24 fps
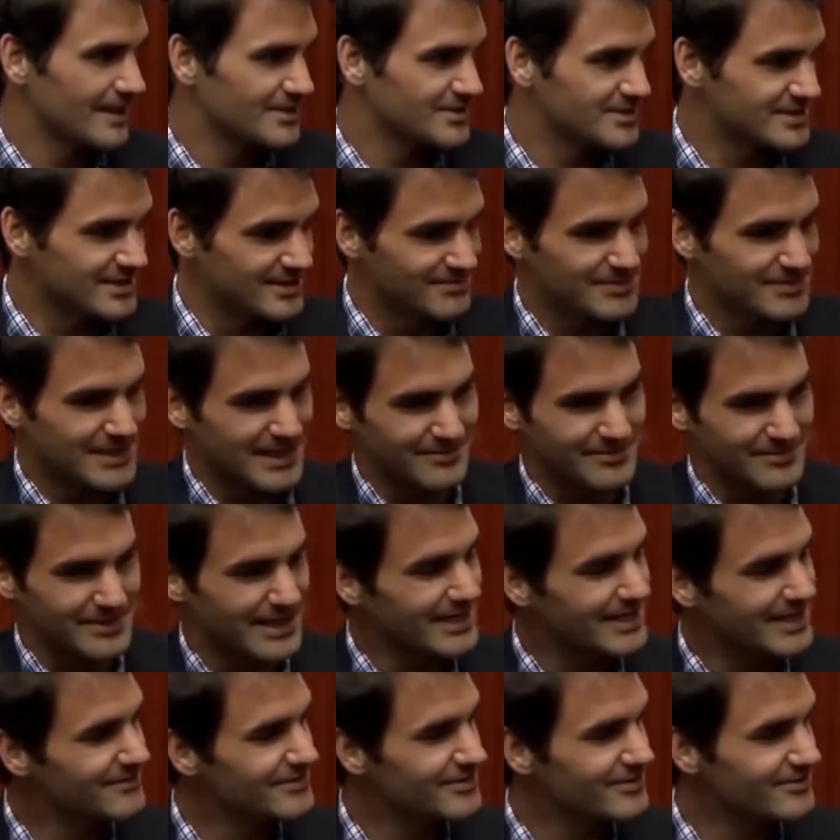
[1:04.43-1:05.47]
just had bad
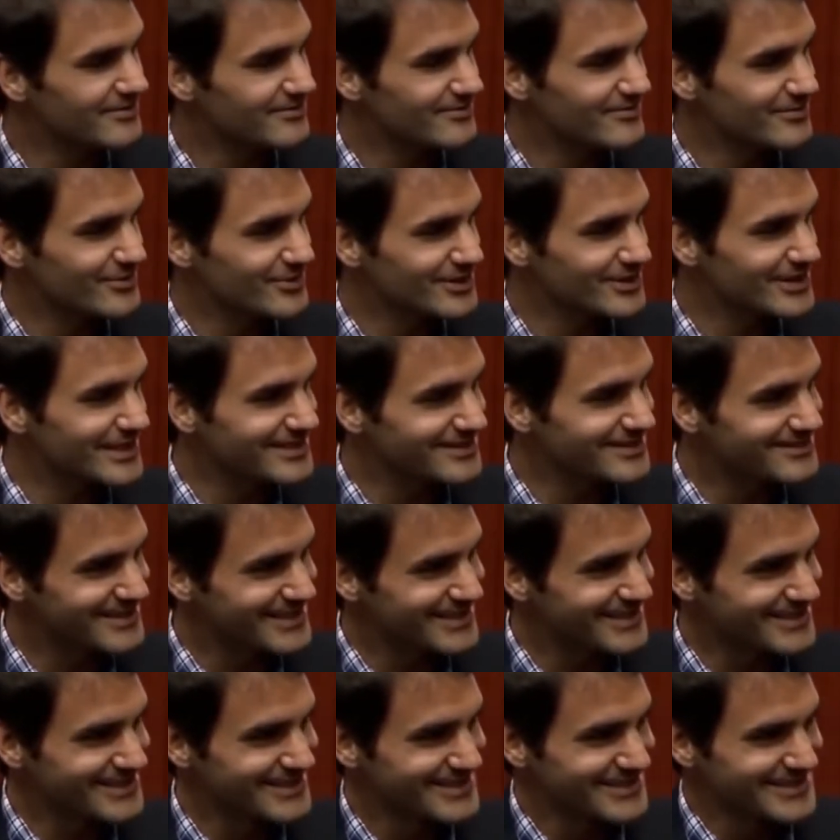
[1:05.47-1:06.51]
behavior more than
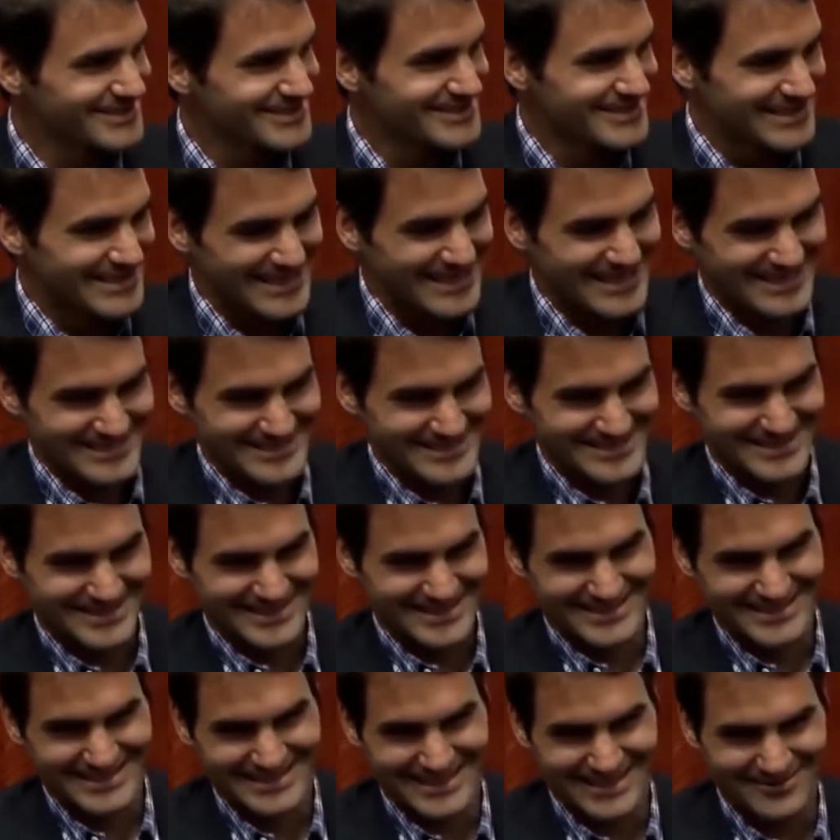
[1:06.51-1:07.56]
anything. And
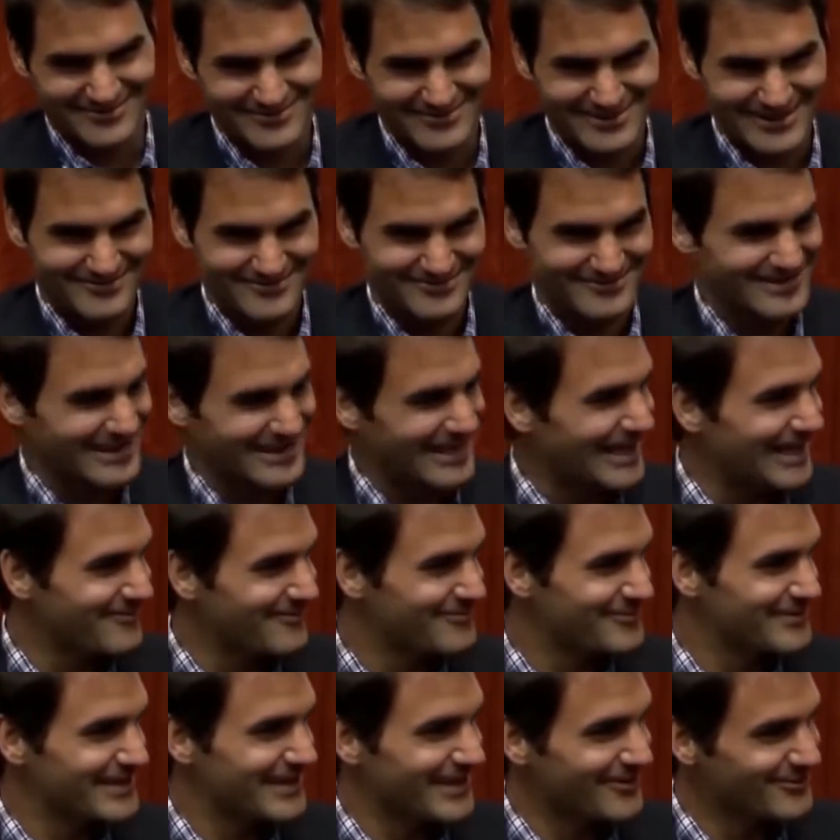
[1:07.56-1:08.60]
I'm
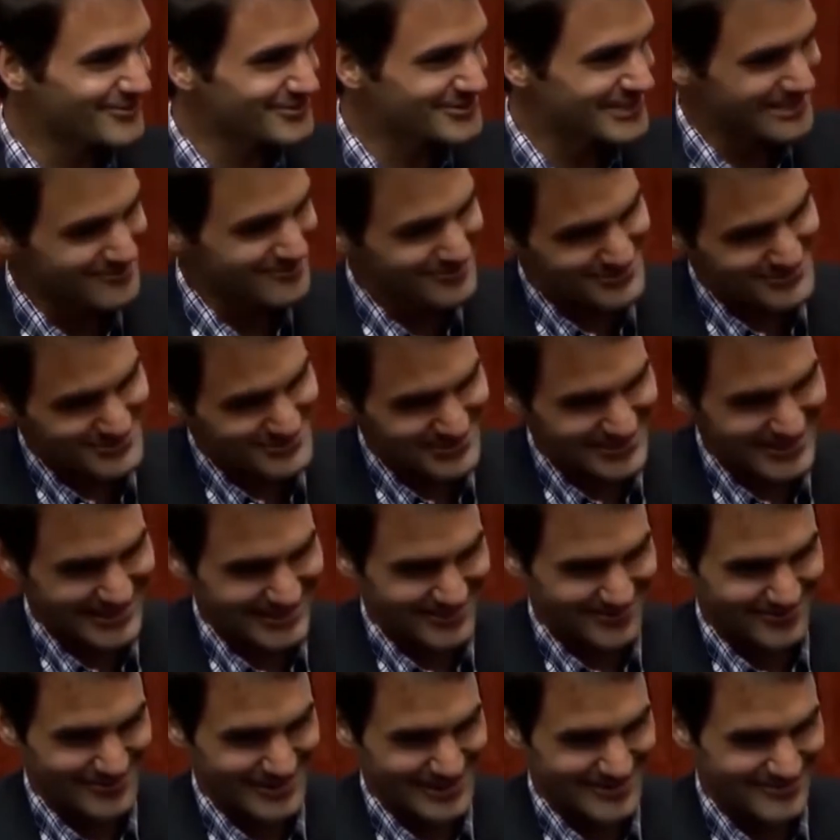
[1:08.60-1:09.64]
happy I was able to get
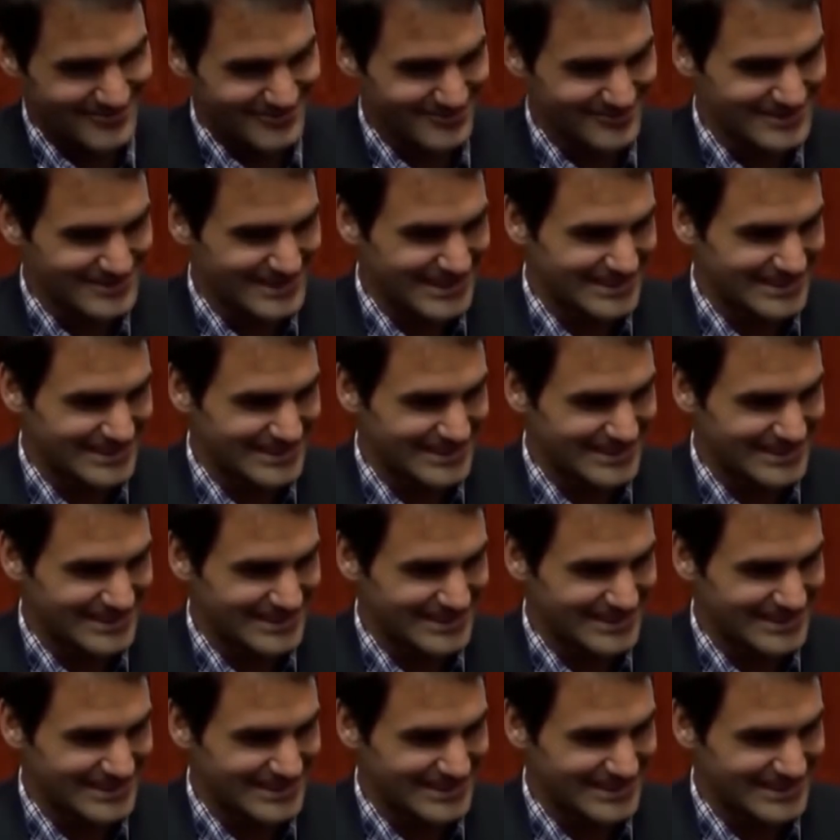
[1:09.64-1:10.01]
away from